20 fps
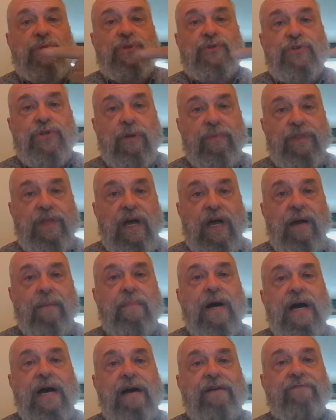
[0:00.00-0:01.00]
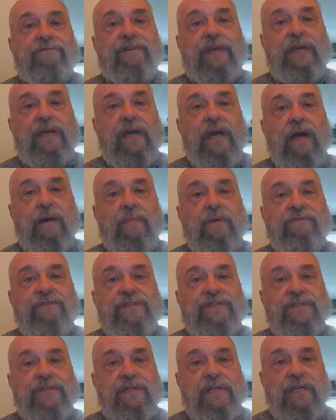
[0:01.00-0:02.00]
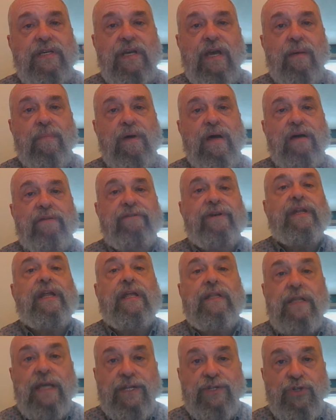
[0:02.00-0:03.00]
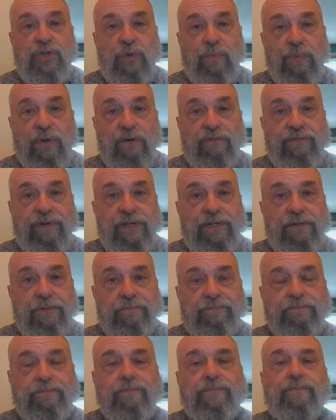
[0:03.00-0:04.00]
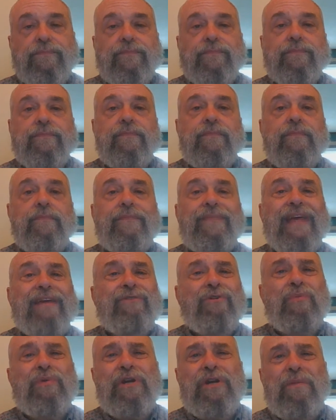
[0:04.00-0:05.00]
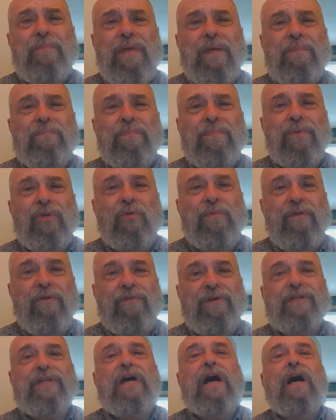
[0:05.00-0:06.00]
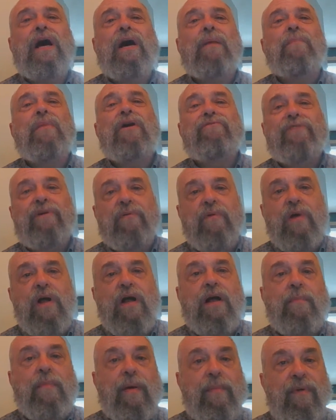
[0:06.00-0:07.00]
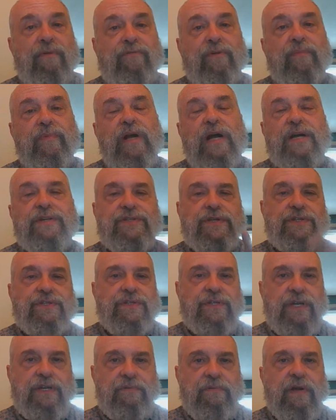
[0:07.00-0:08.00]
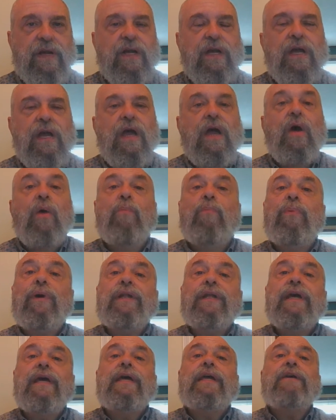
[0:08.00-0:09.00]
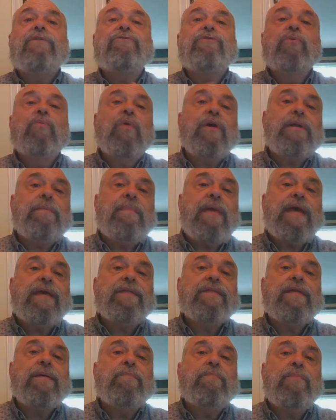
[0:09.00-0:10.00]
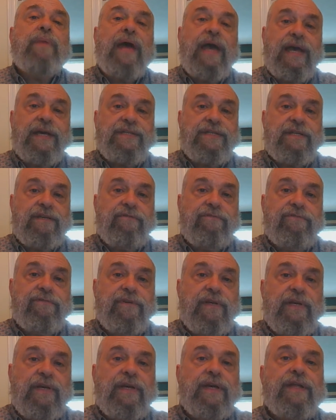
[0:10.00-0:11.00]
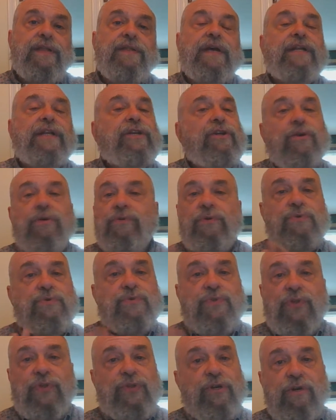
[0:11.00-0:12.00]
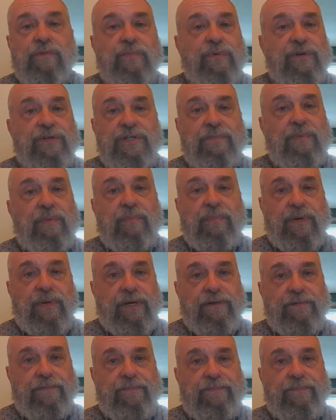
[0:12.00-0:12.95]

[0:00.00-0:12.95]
You'd start with amavi, amavisti, amave, and that's your perfect. If you wanted to make pluperfect, amaveram, amaveras, etc. But if you want to make them passive, then you don't use the third principal part.